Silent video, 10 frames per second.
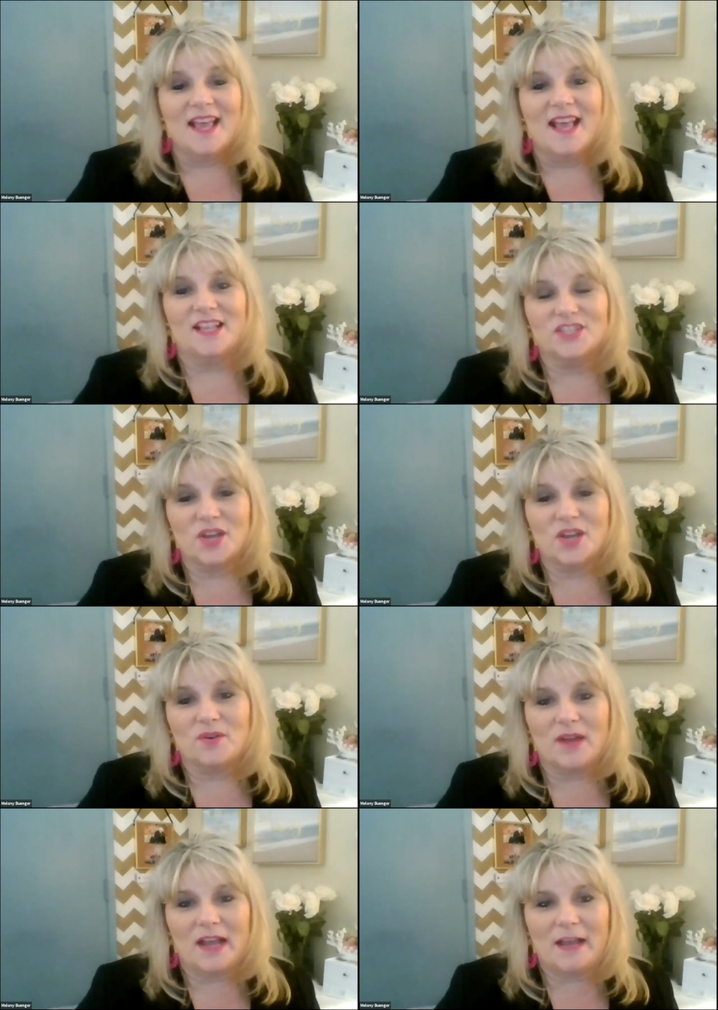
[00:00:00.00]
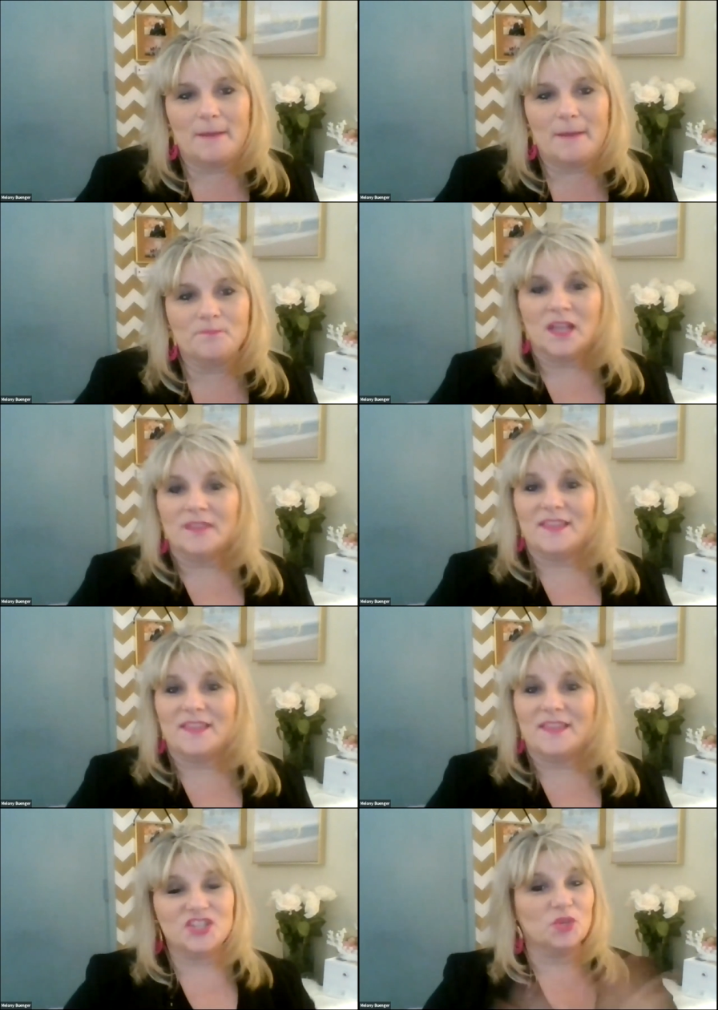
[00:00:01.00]
and so um,
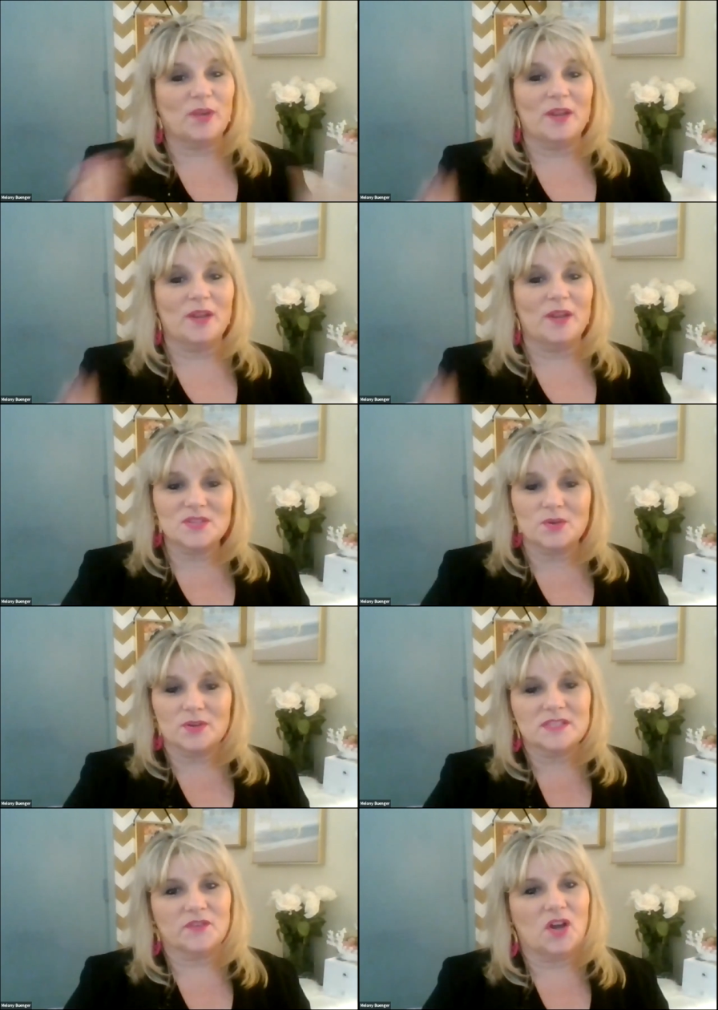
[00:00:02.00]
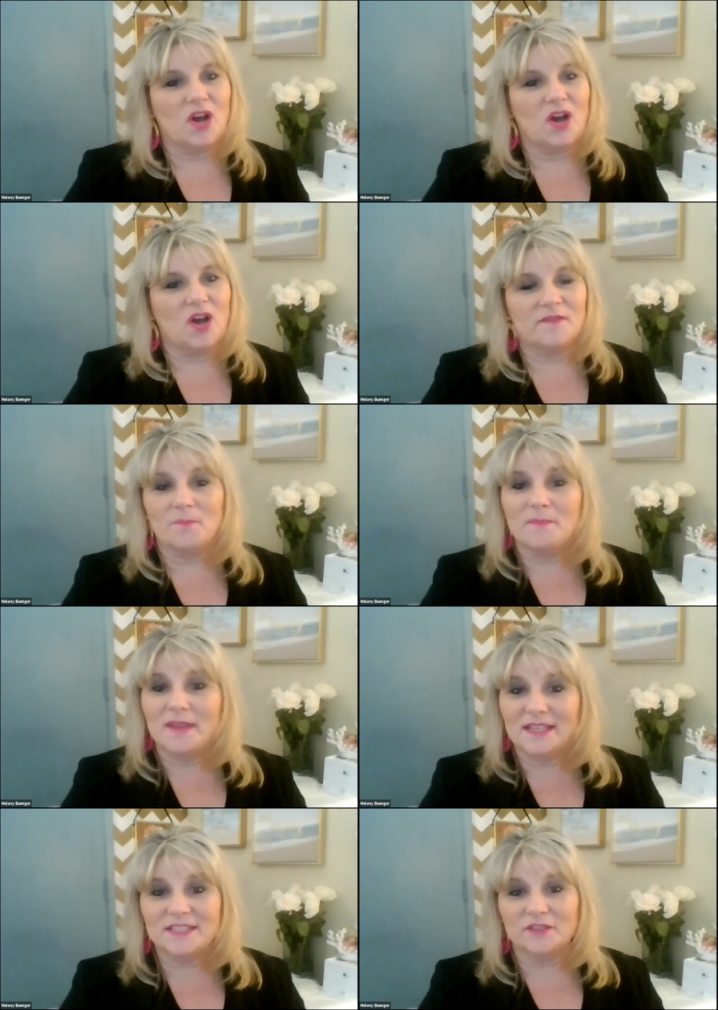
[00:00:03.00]
that's just a great resource for uh, for
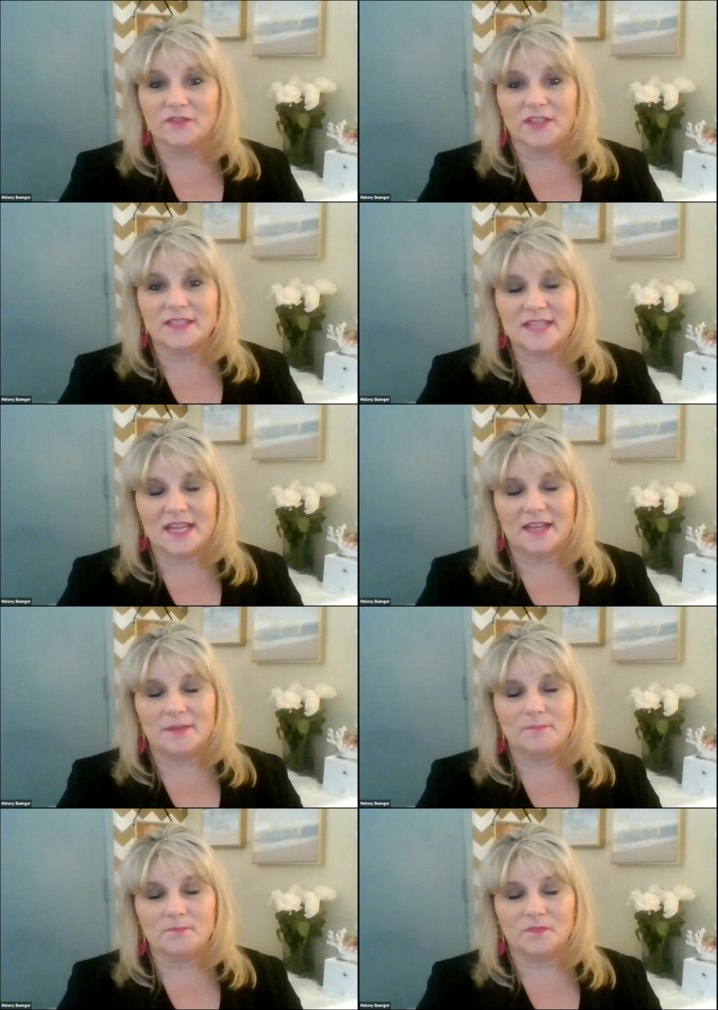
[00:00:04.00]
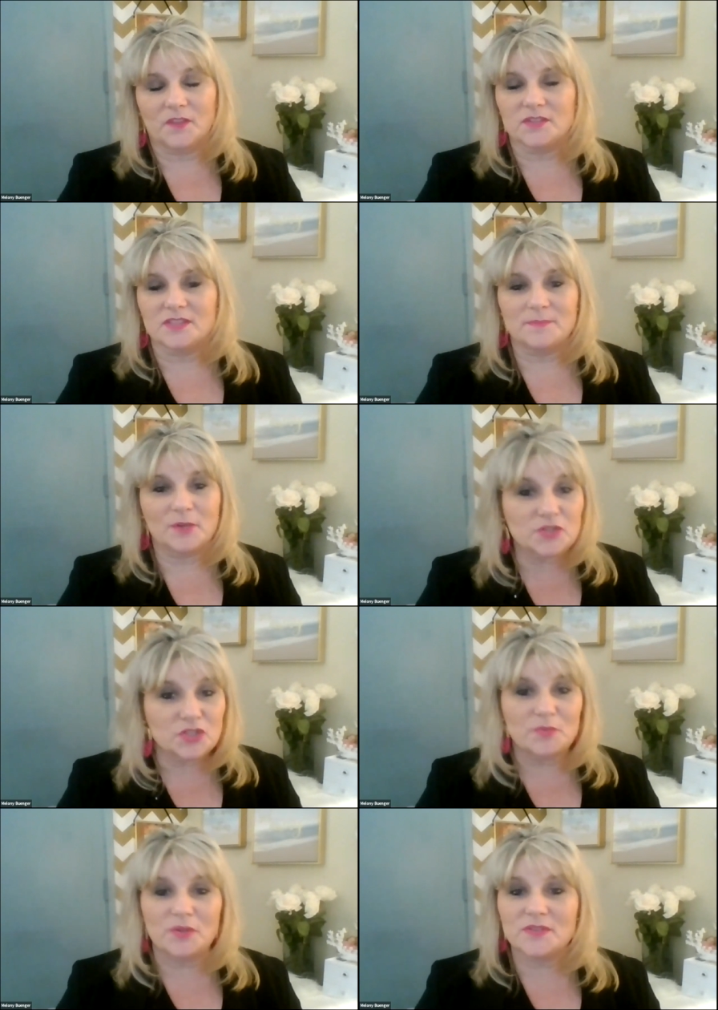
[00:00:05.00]
many different. Um, there's spiritual
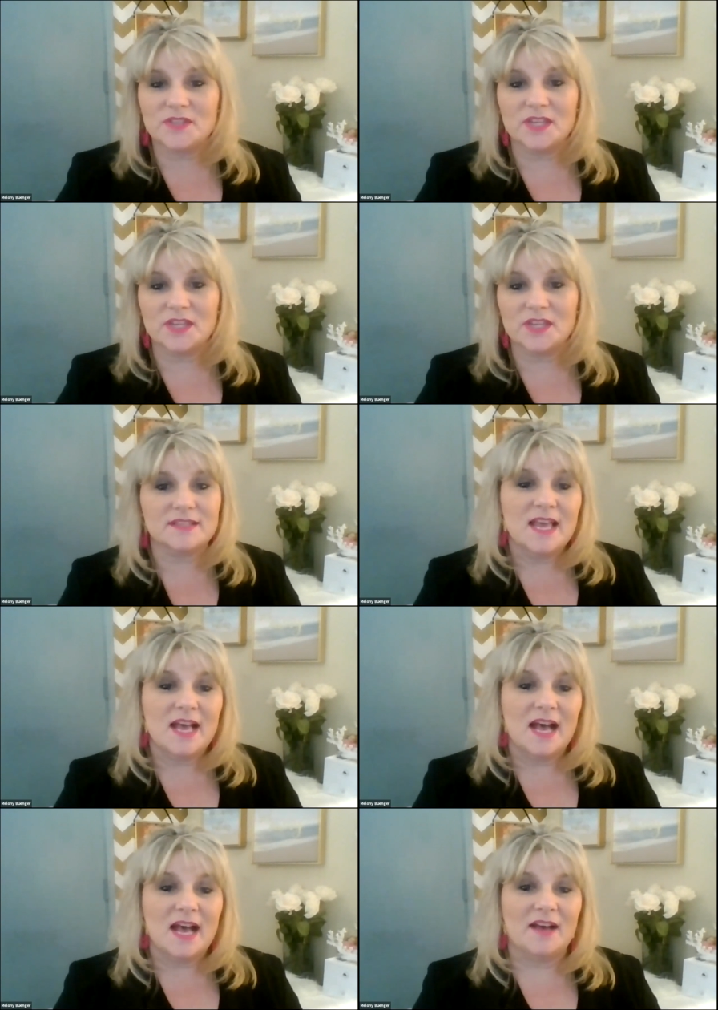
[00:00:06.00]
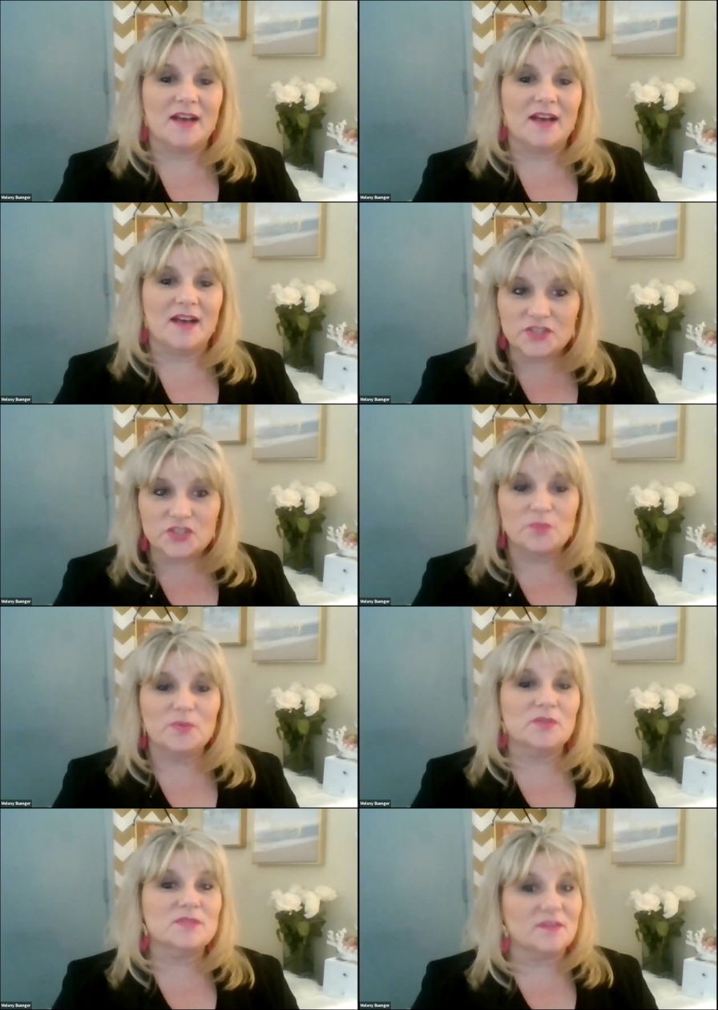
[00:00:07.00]
abuse, there's um, financial
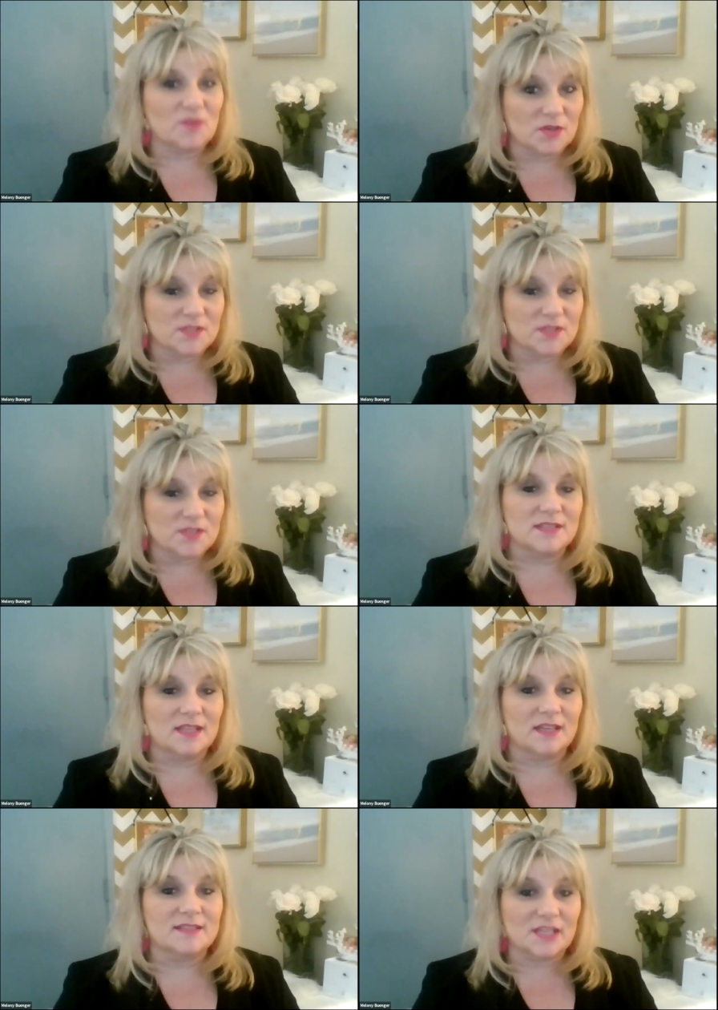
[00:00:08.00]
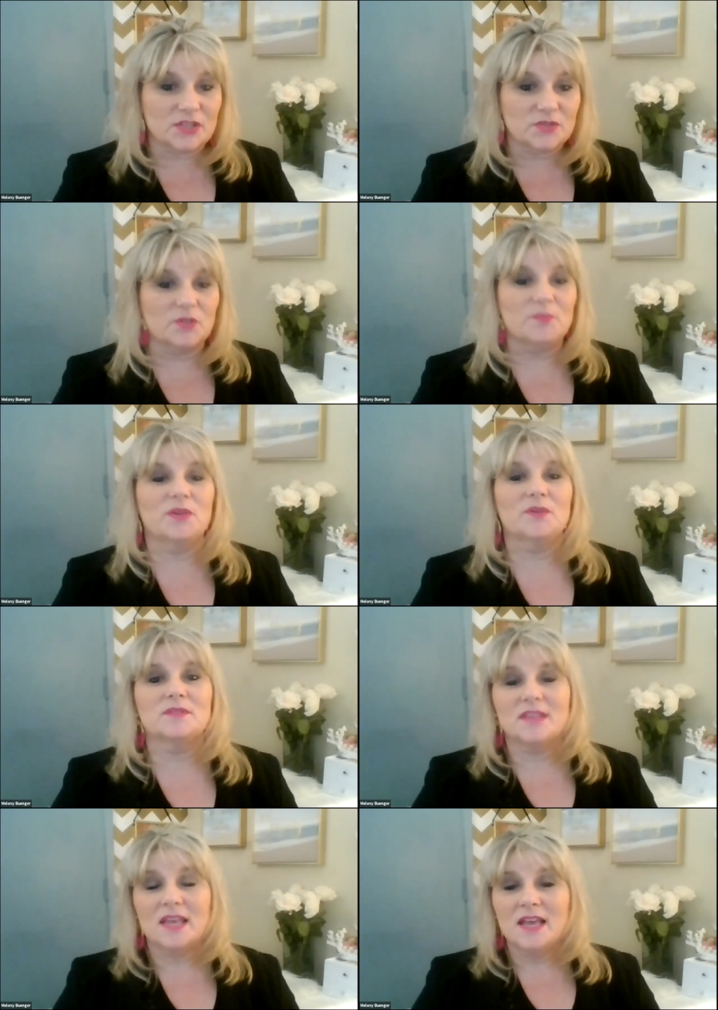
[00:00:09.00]
abuse, of course, there's the sexual
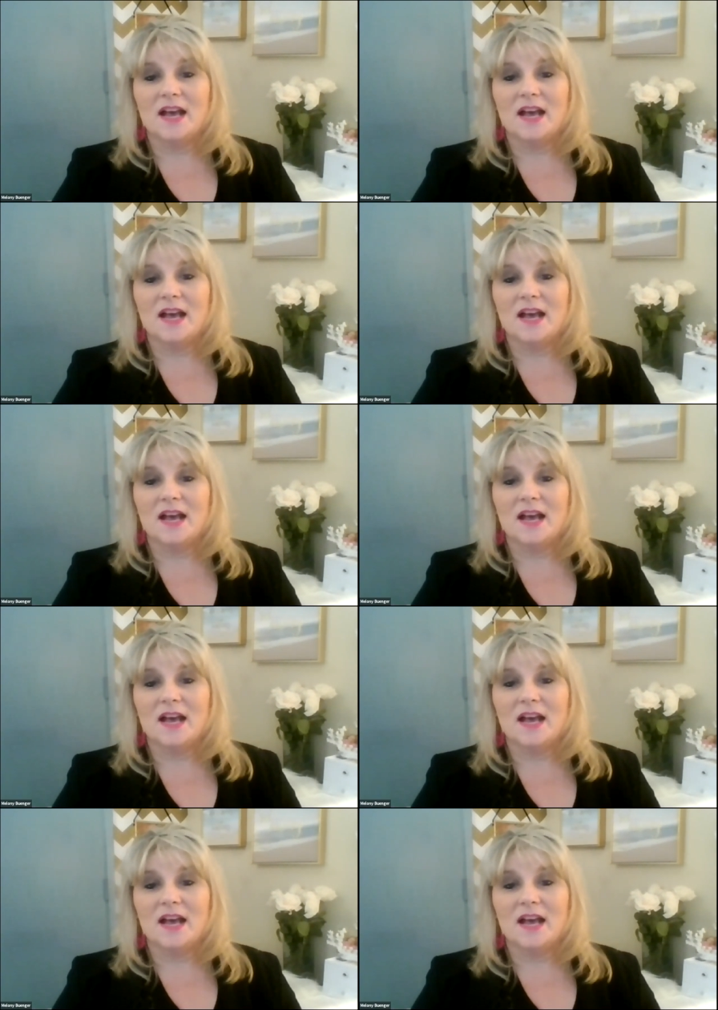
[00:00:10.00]
abuse,